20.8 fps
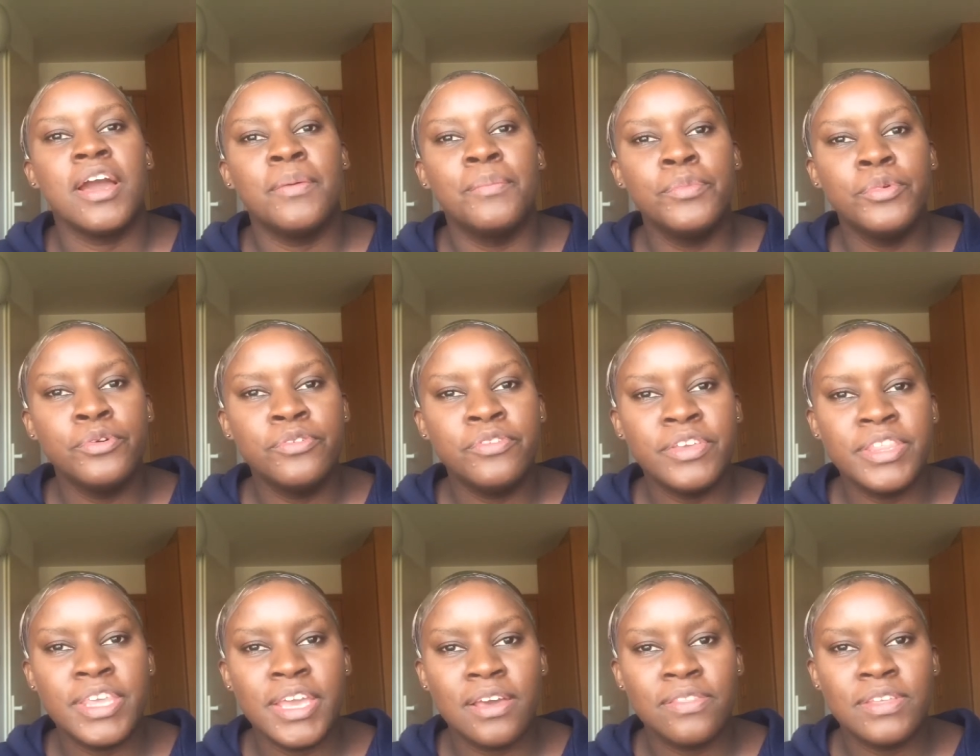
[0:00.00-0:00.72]
a
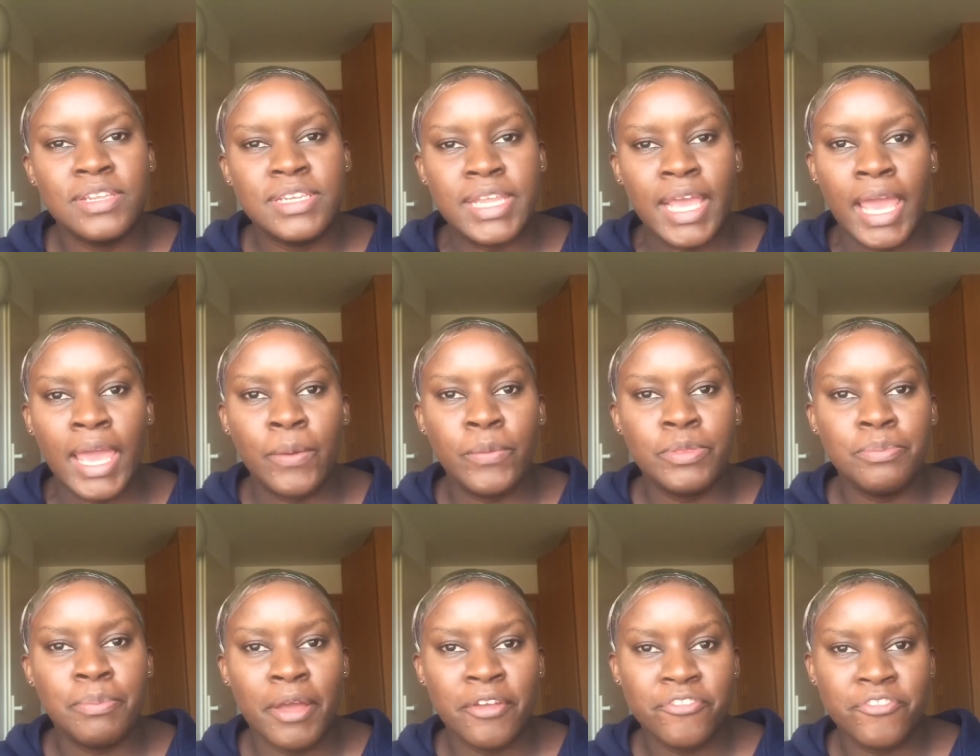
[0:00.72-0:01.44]
movie the other day
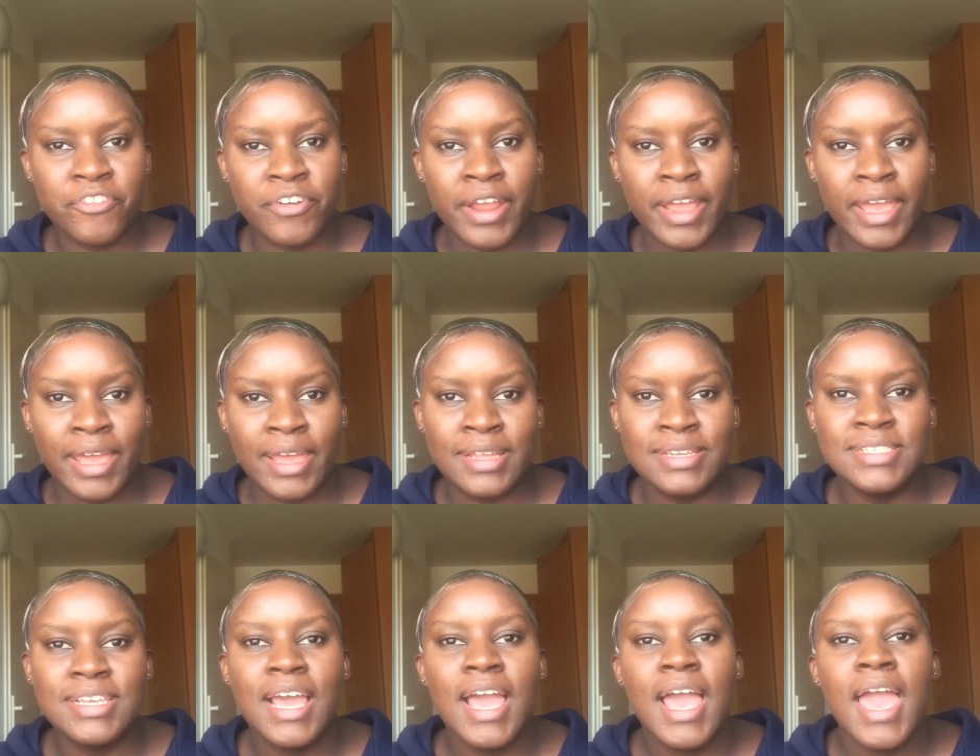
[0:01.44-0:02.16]
with my
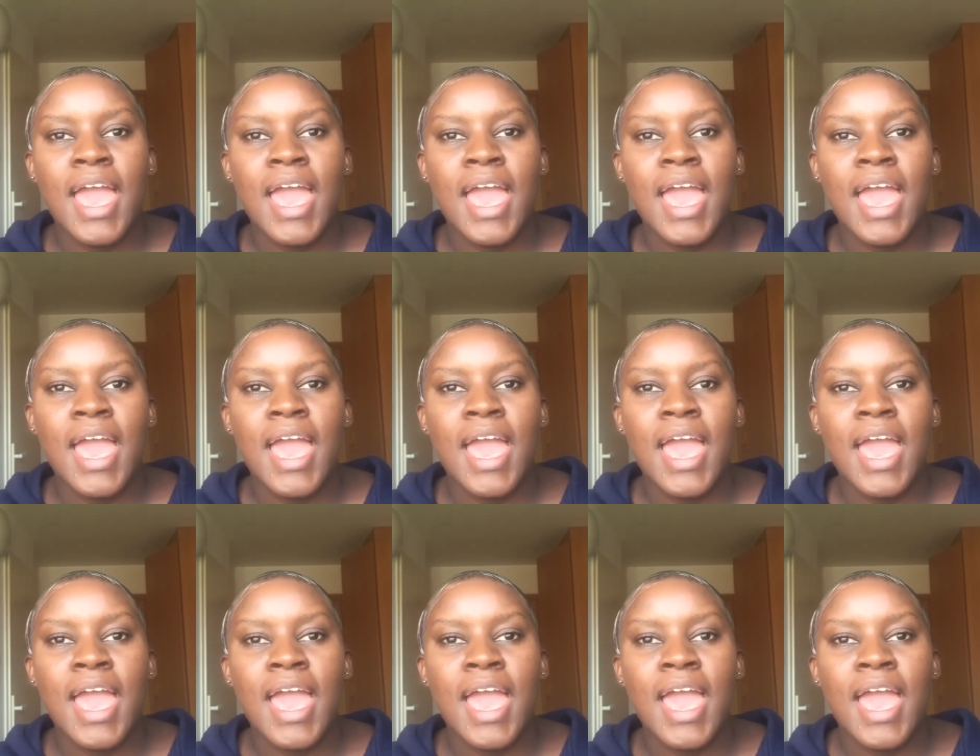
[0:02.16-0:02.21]
friend,